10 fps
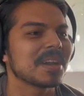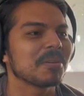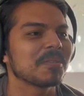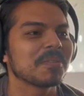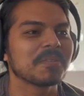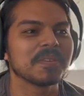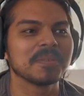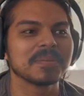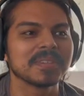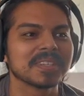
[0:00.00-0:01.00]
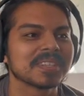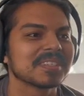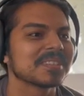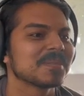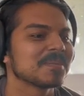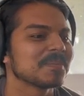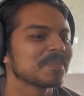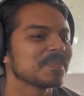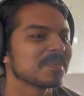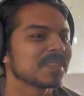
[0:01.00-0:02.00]
would fulfill oh, me. I'll see you
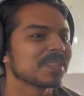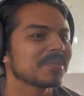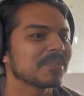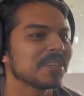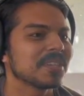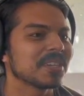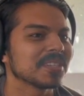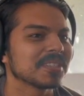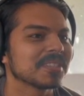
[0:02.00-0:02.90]
on TV. For eons.